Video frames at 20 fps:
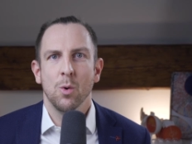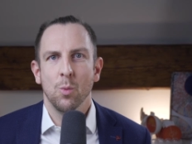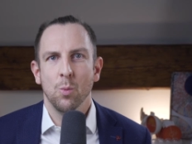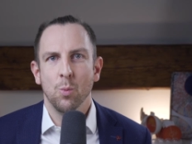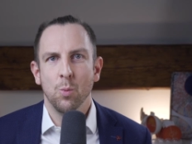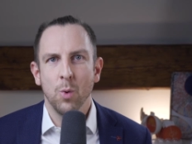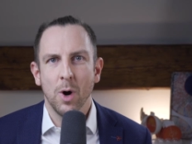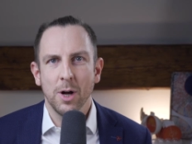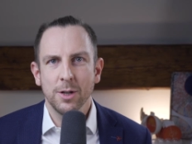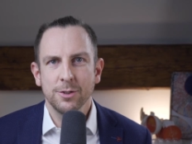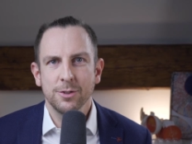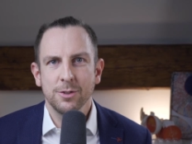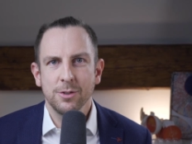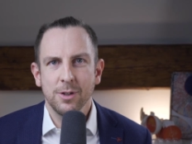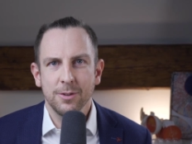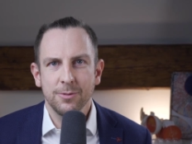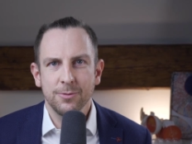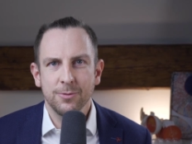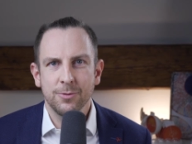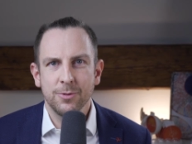Once you
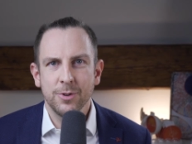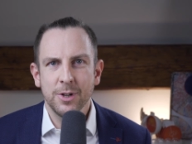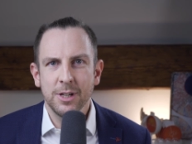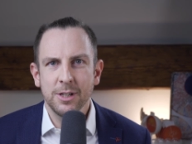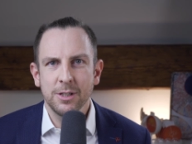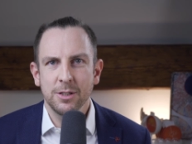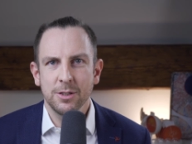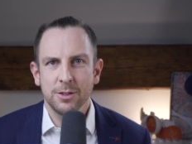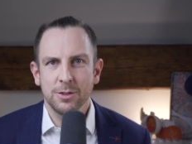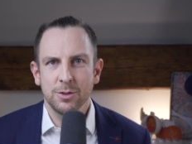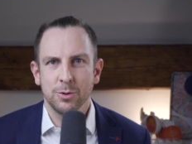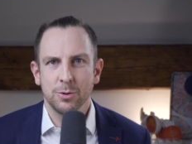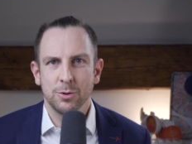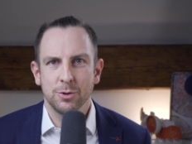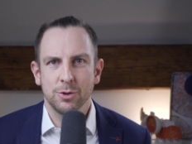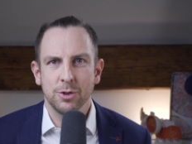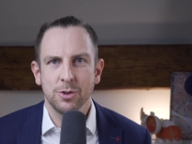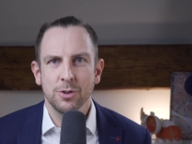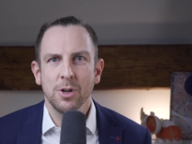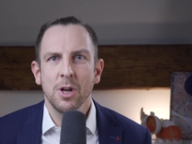have freed the
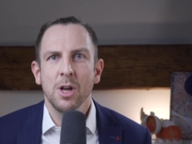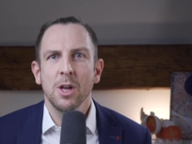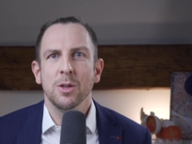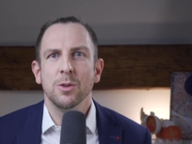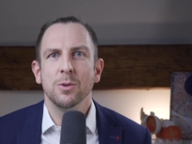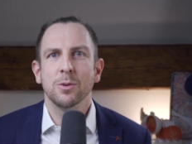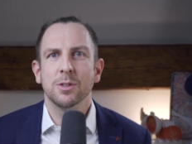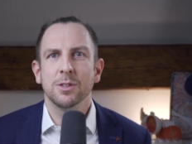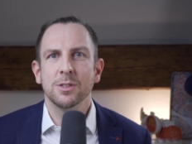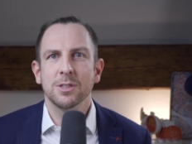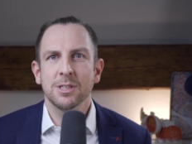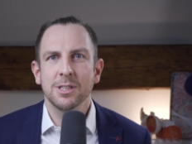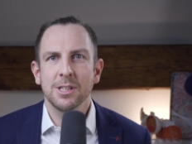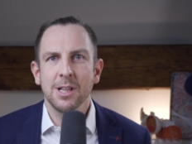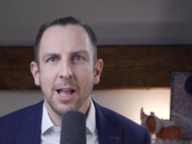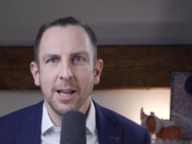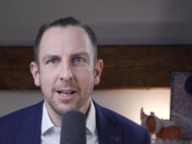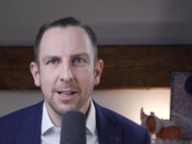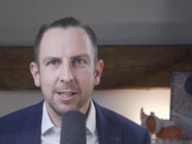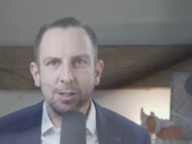suture, you can
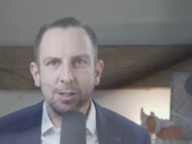slightly